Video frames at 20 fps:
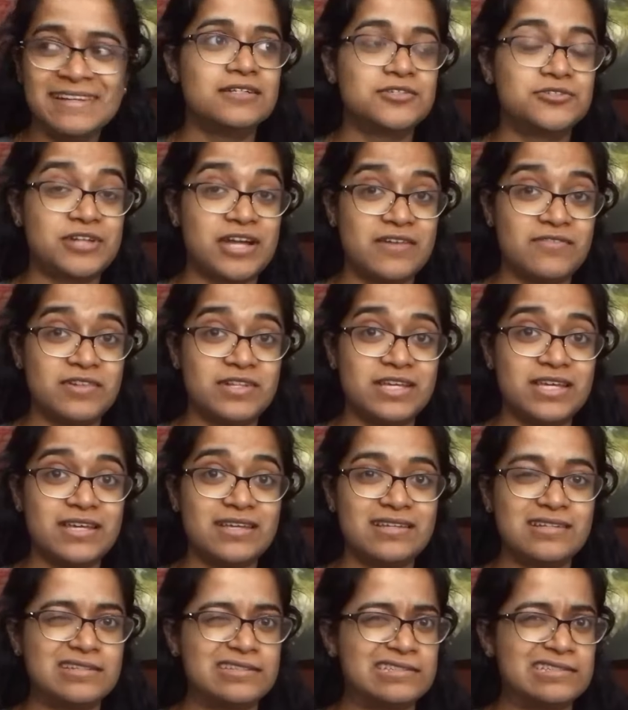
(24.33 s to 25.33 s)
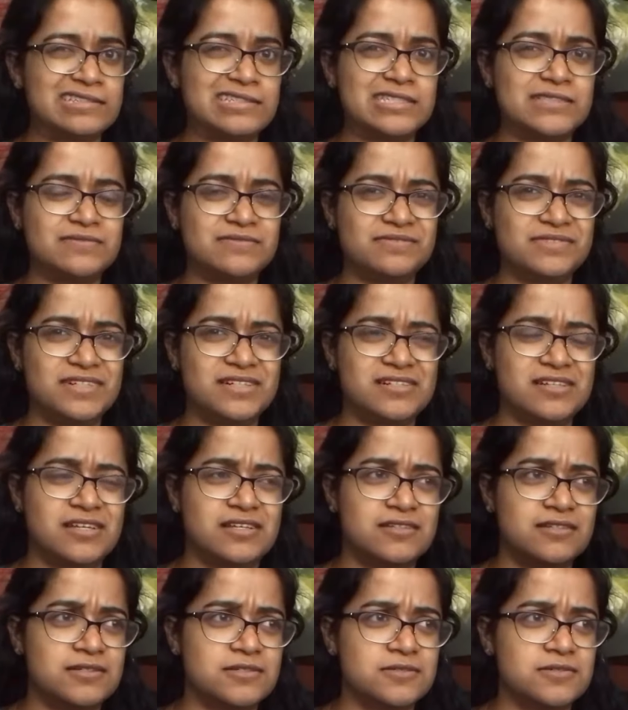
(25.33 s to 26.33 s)
Traveling, not
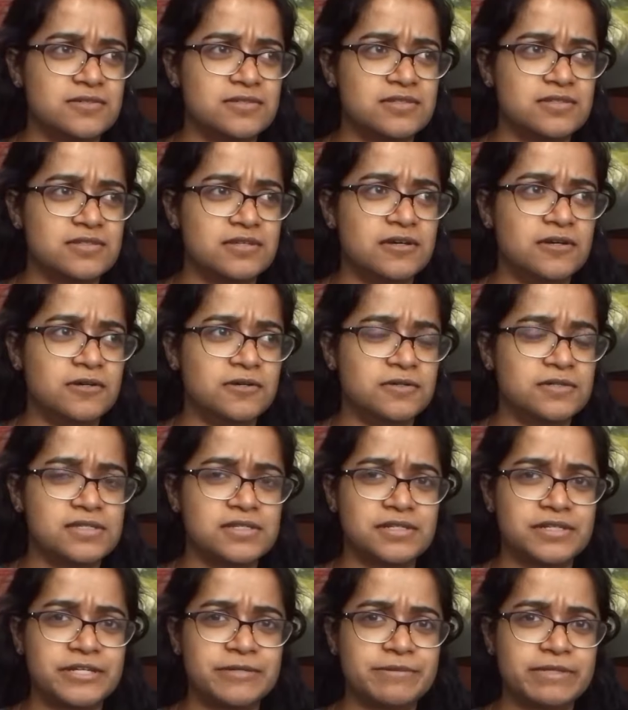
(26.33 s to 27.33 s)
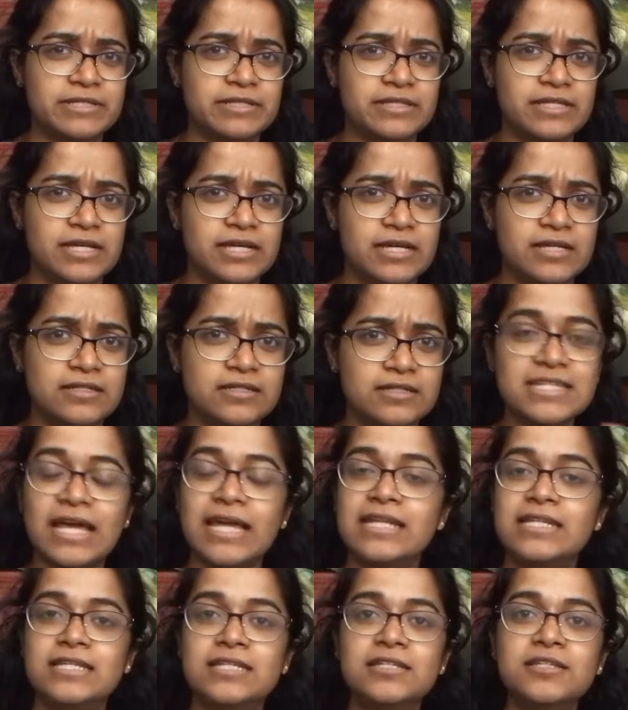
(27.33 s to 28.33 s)
vlogging those though. Sorry about that.
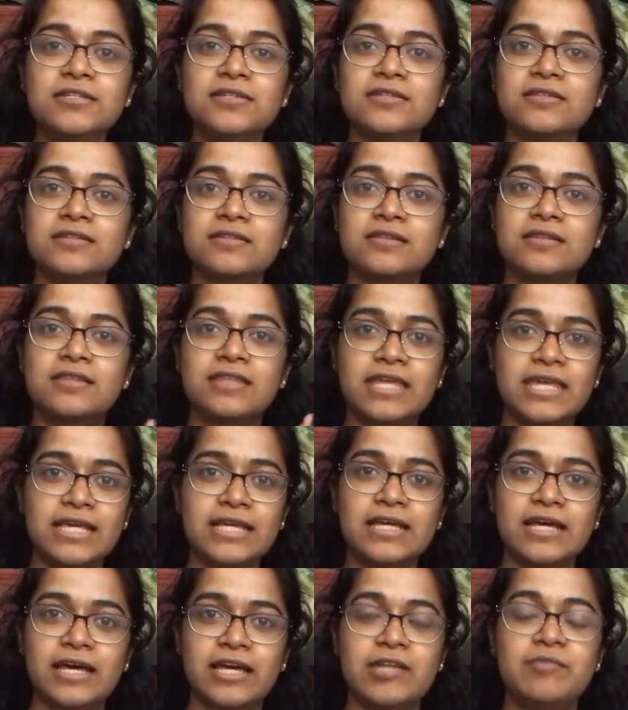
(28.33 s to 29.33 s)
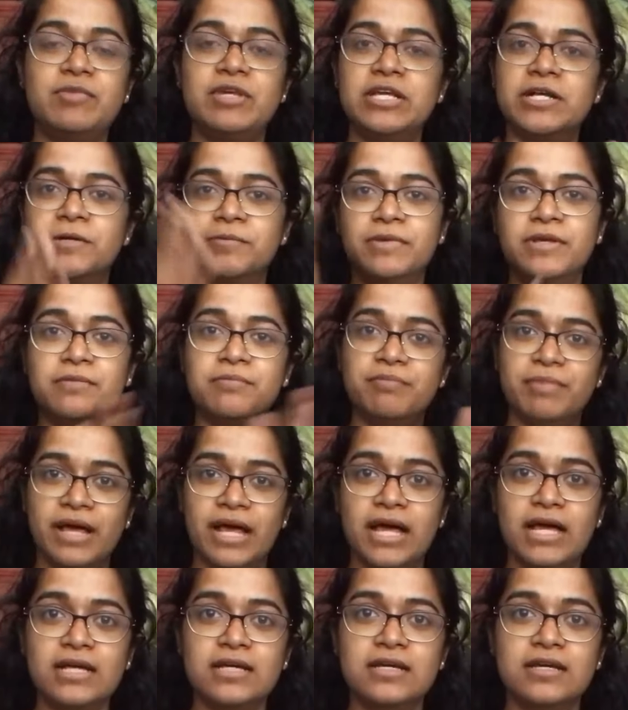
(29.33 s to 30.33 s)
I didn't think I'd be coming
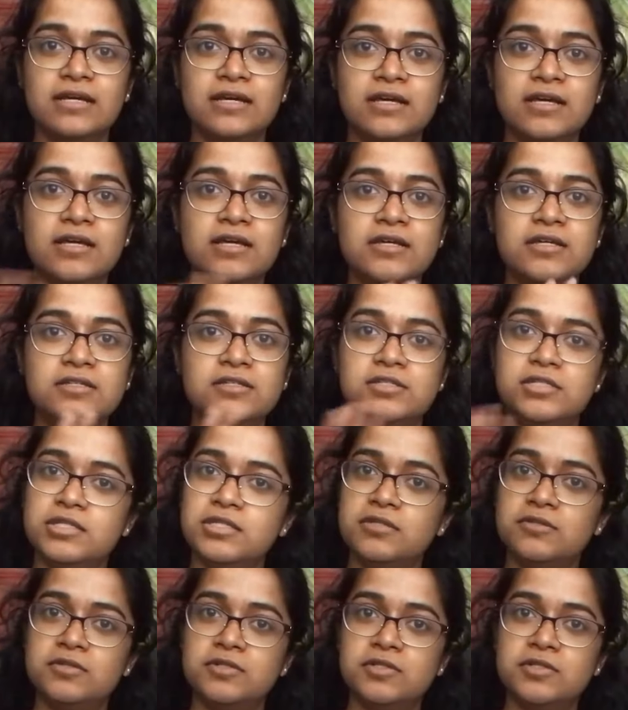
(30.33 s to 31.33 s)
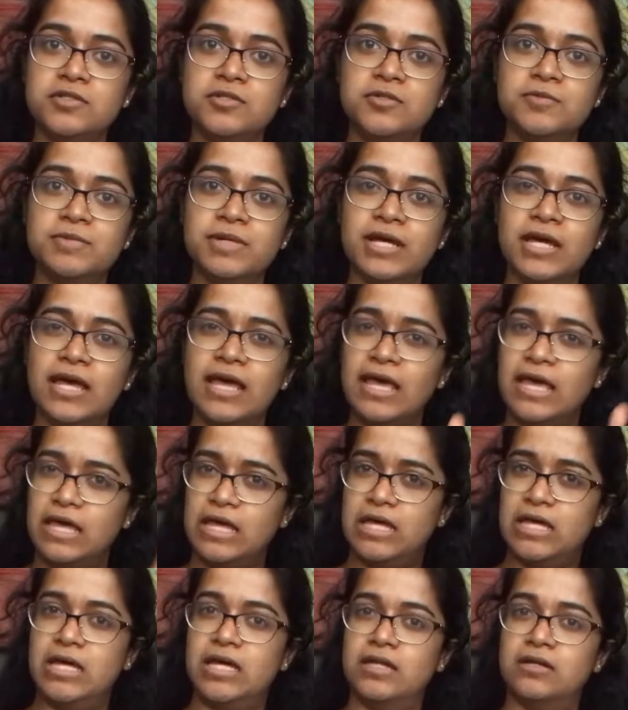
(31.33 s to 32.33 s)
back to YouTube
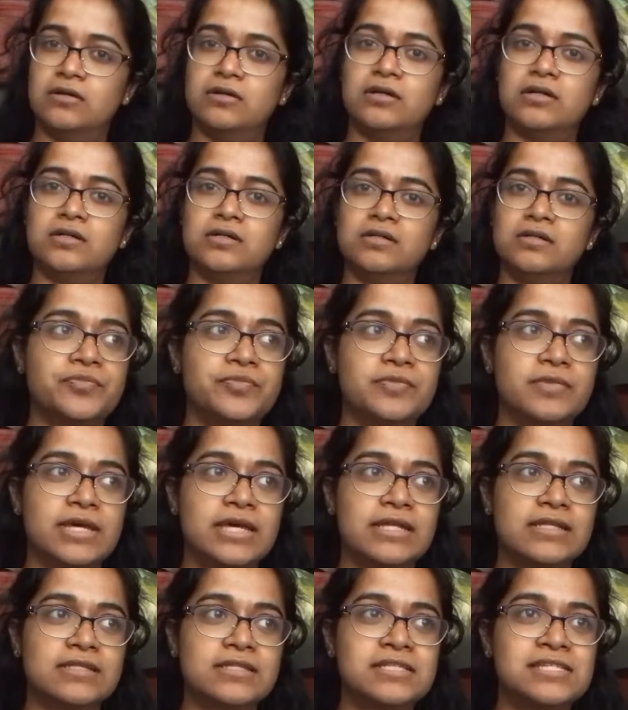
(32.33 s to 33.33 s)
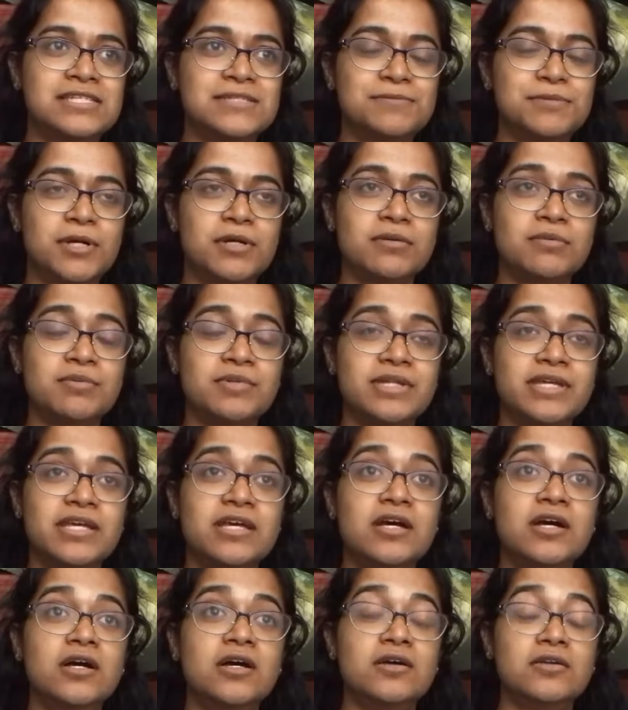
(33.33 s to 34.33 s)
at all, and this is
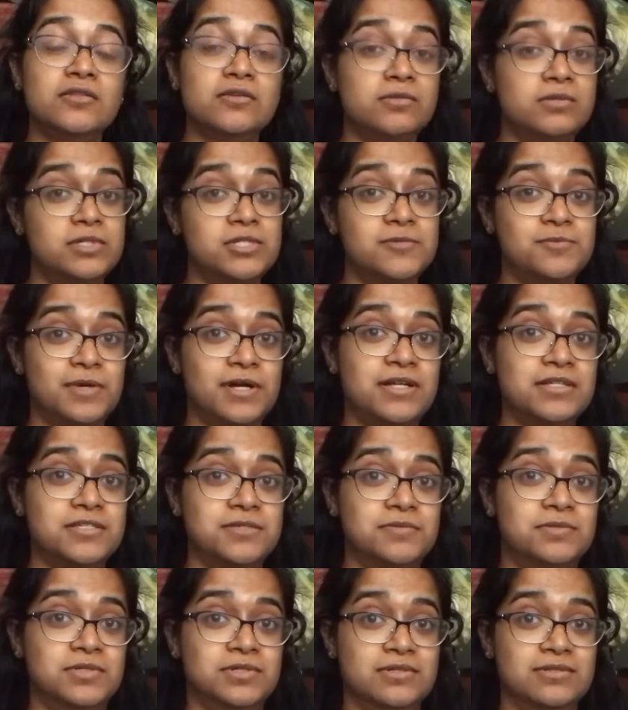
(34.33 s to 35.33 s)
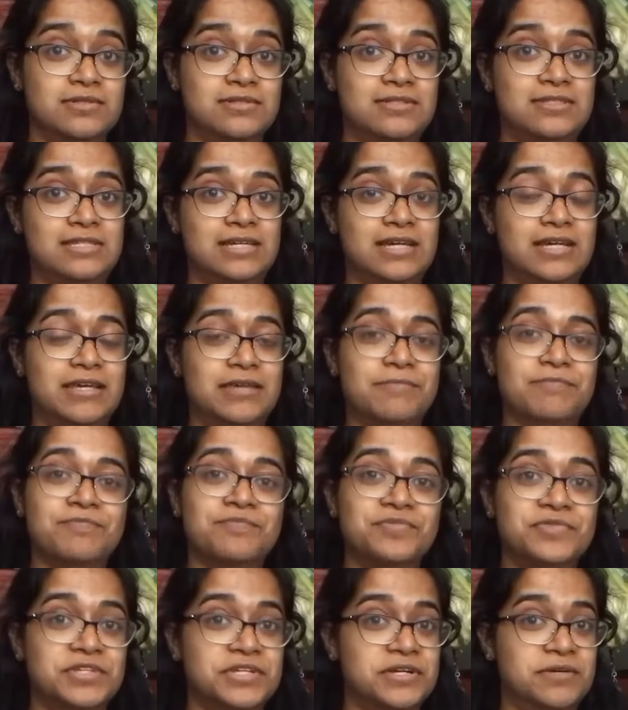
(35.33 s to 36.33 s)
probably the worst possible
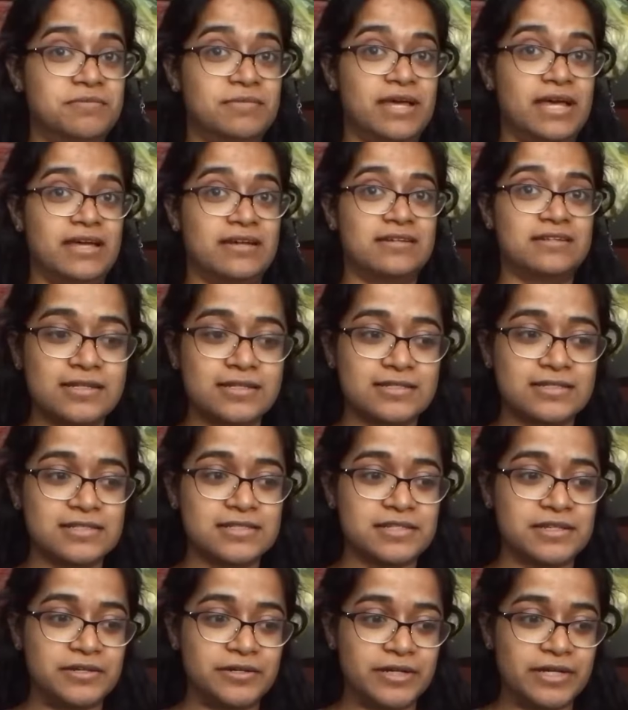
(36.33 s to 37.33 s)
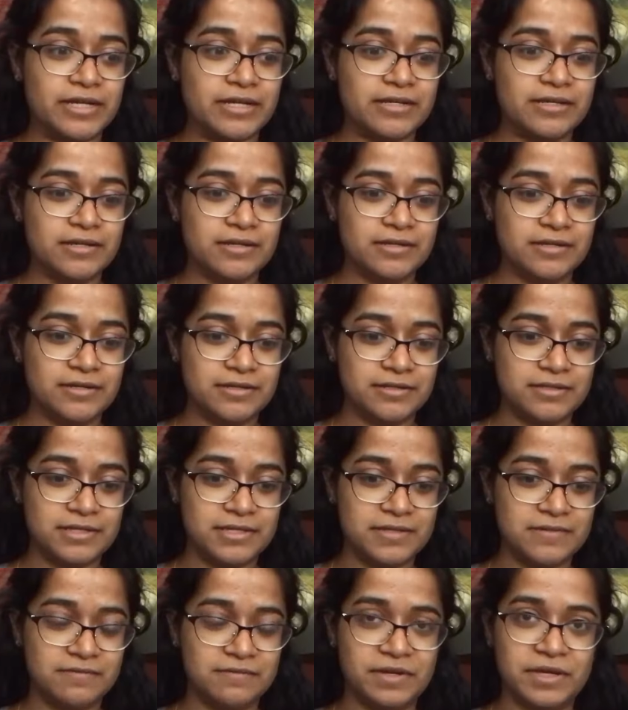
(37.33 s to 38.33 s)
time to come back considering
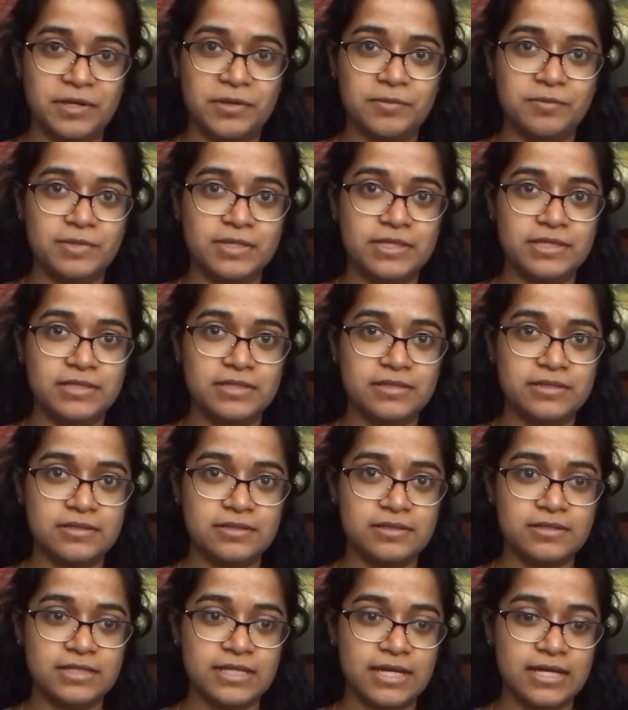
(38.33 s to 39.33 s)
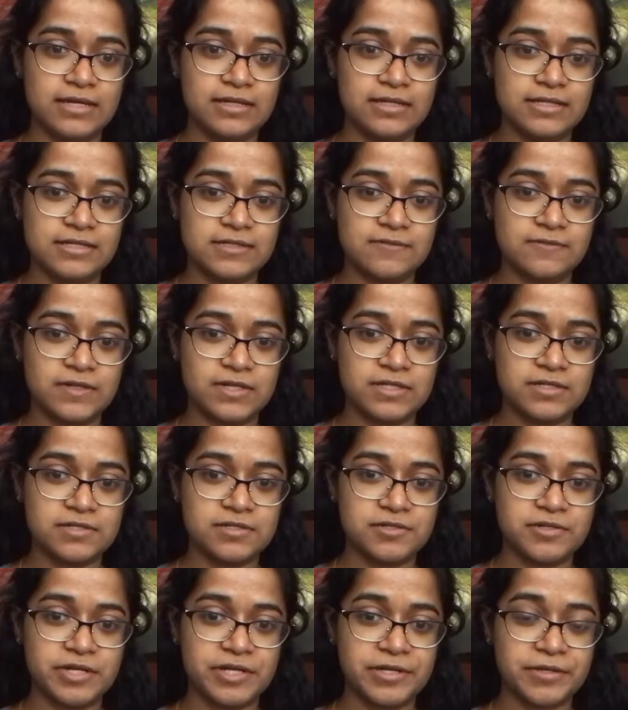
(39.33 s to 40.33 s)
the environment that it's
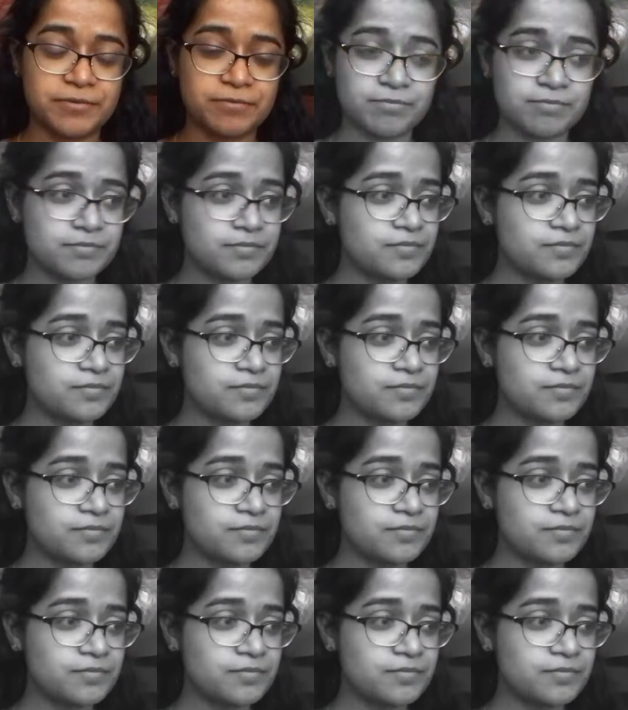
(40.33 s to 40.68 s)
fostering.